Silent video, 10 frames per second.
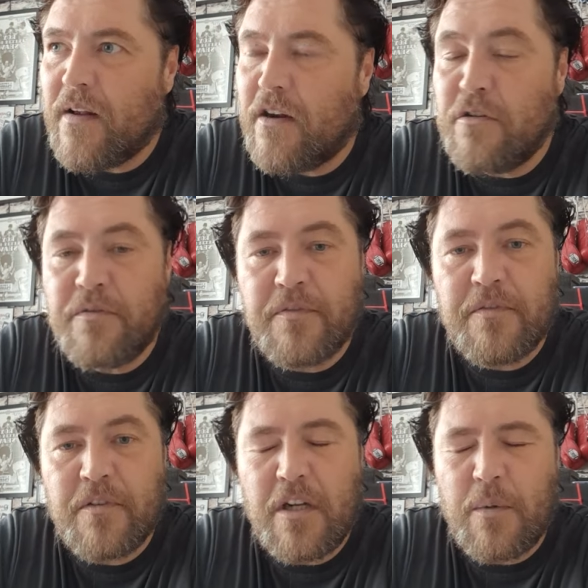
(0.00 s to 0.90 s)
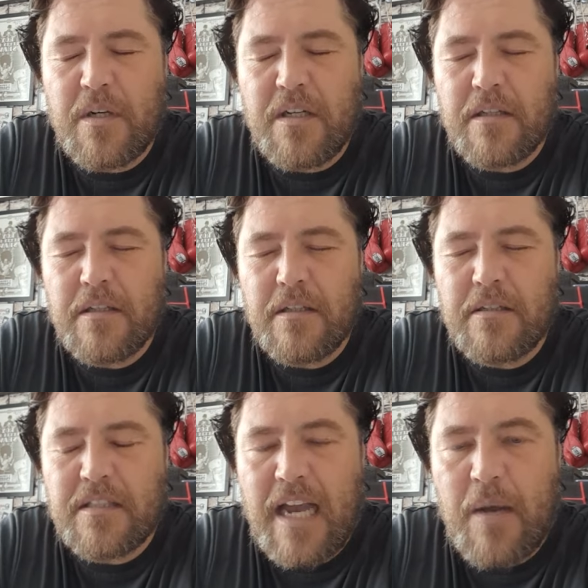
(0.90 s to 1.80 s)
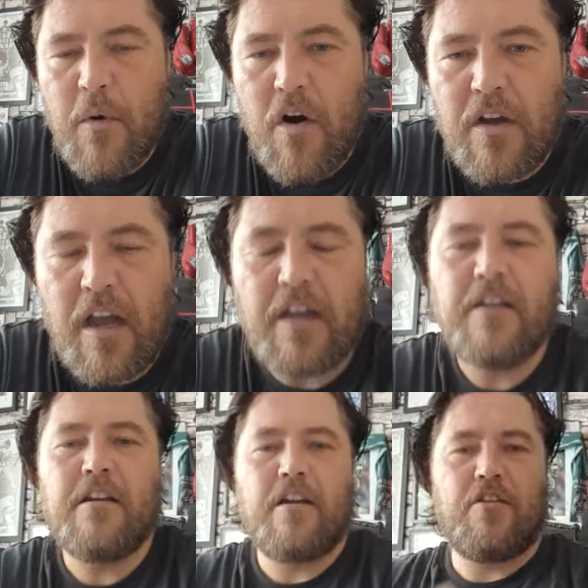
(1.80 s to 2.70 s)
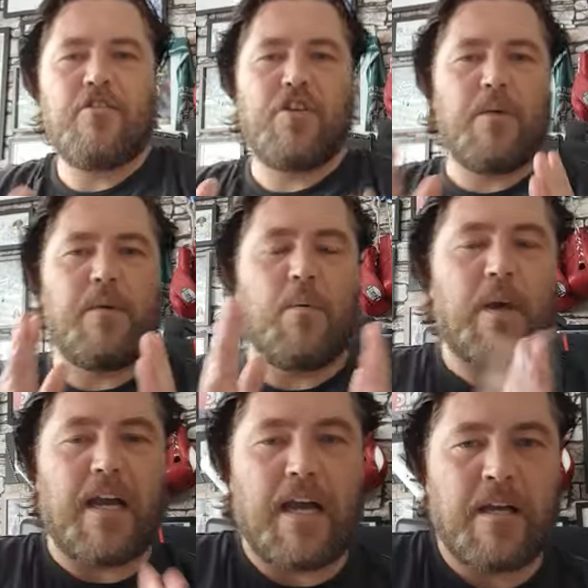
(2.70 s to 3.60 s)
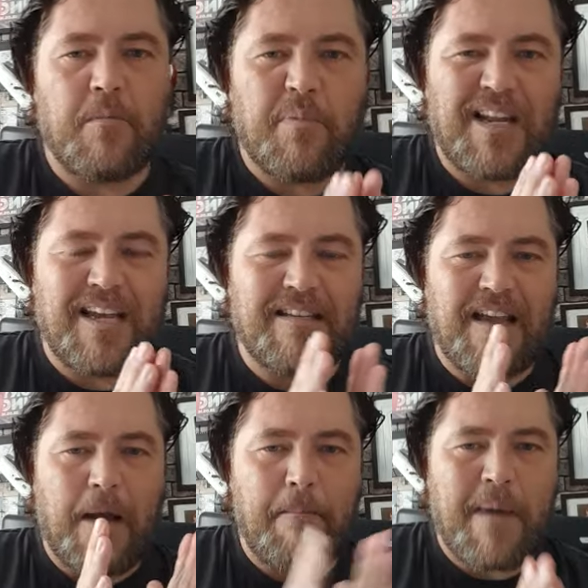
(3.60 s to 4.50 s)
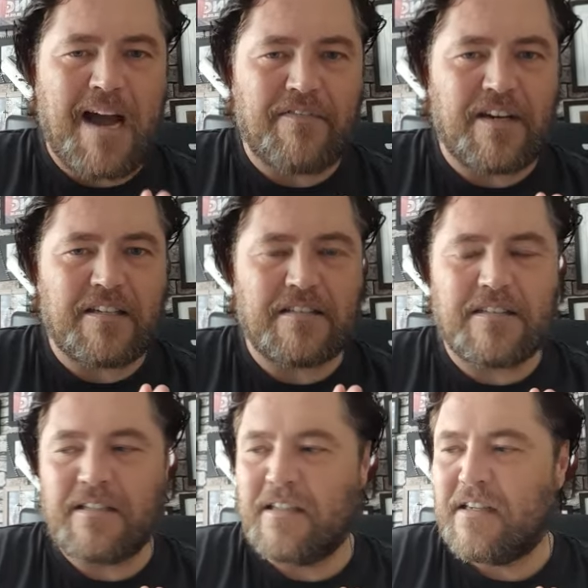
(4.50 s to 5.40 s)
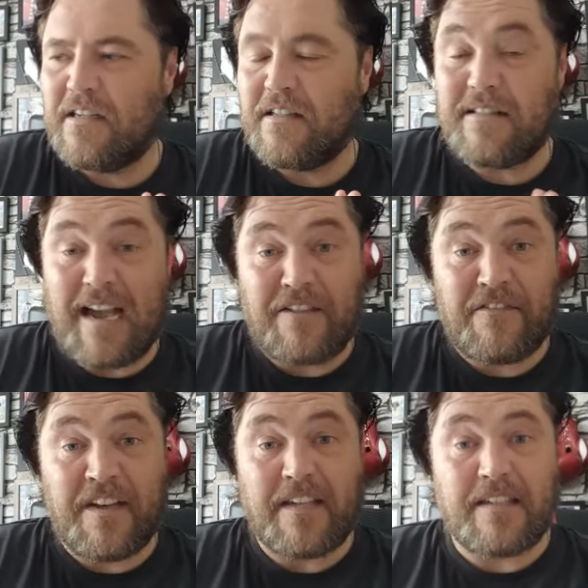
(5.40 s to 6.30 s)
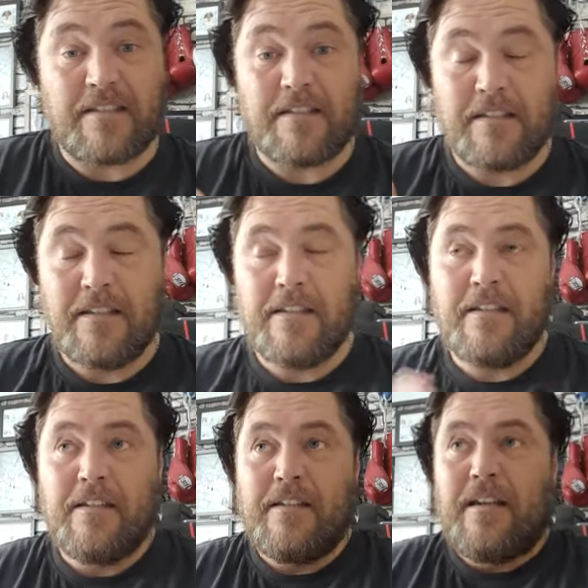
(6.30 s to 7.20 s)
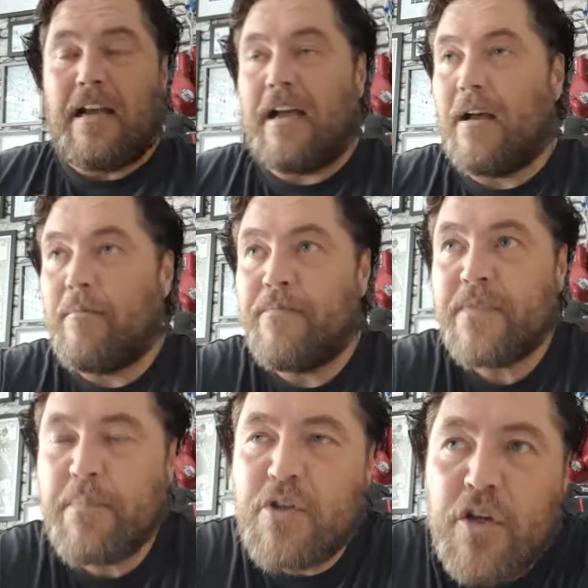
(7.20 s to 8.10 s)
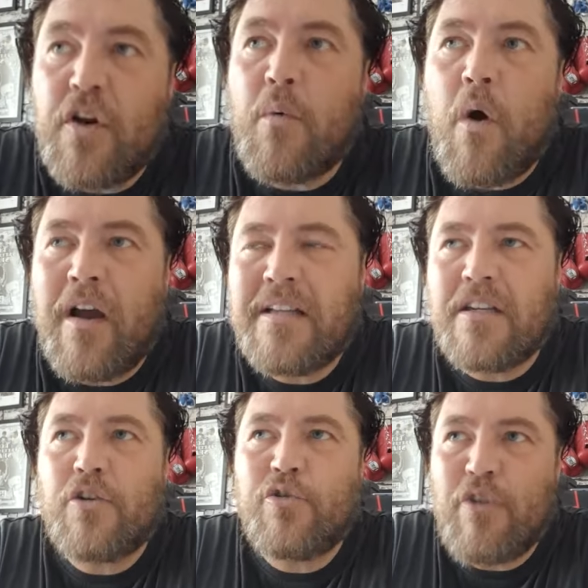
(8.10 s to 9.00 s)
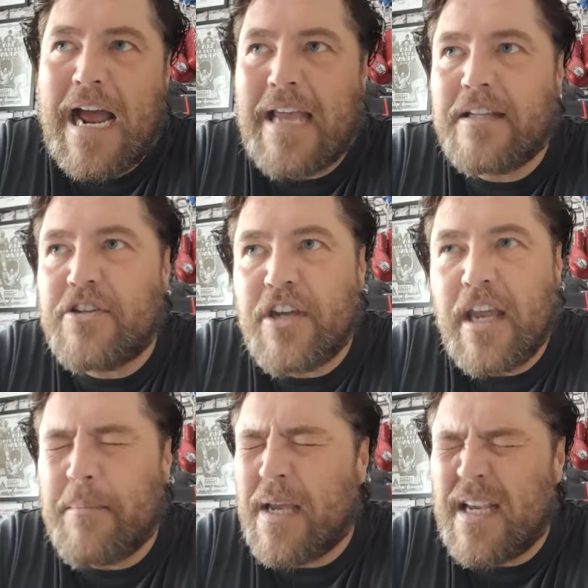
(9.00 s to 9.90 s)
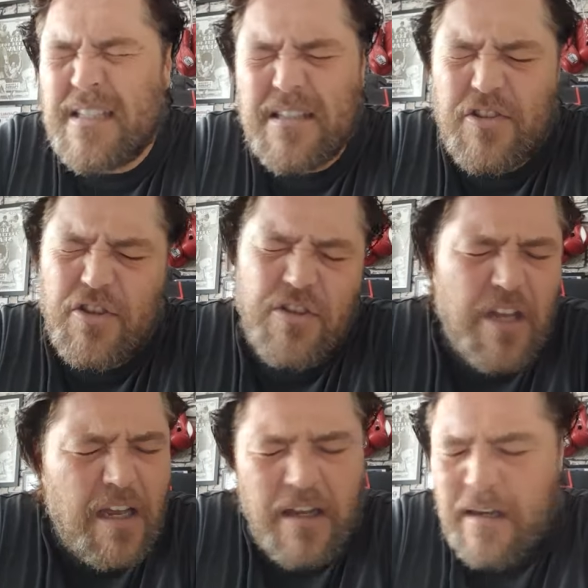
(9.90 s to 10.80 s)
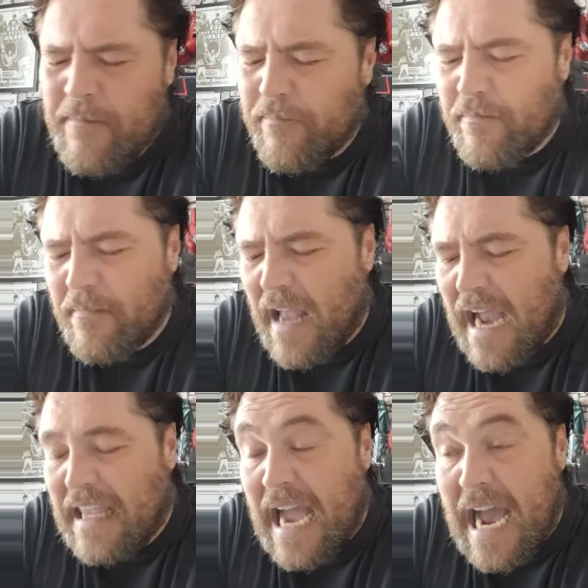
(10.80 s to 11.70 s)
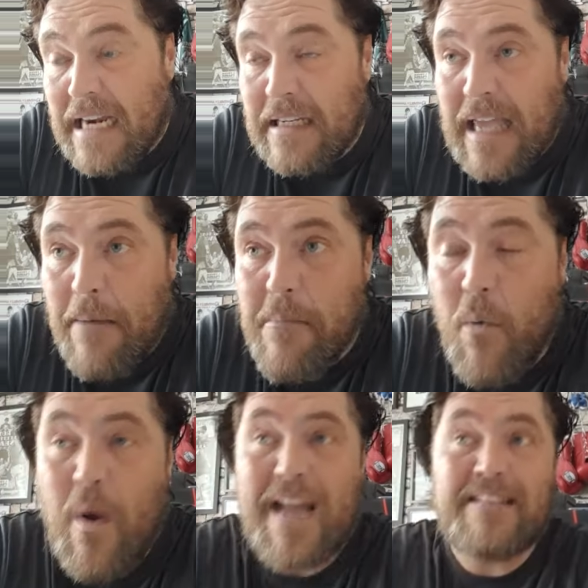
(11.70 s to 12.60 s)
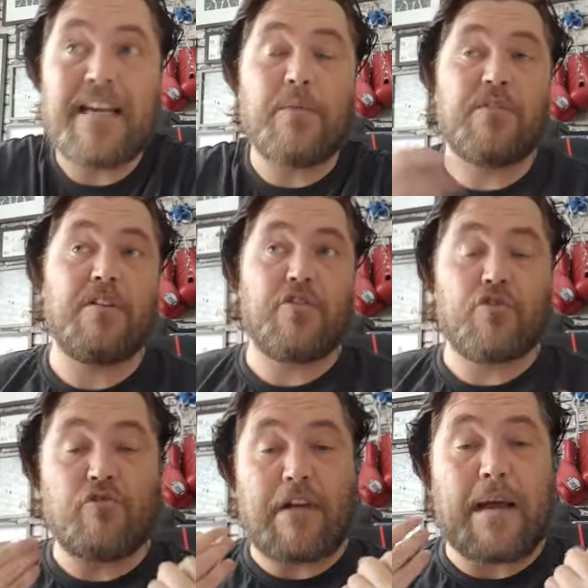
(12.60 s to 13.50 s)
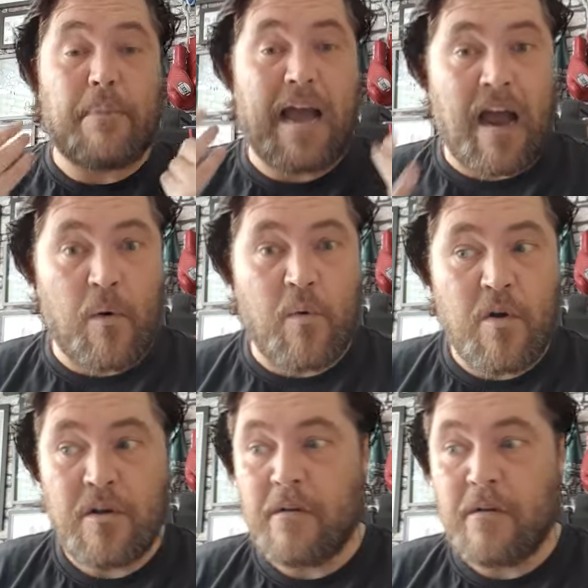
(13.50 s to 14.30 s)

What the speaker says: Luke Skywalker, Junior Witter played a marvellous Darth Vader. But you know what? It's a crying shame. It is just a... I can't get my words out to describe how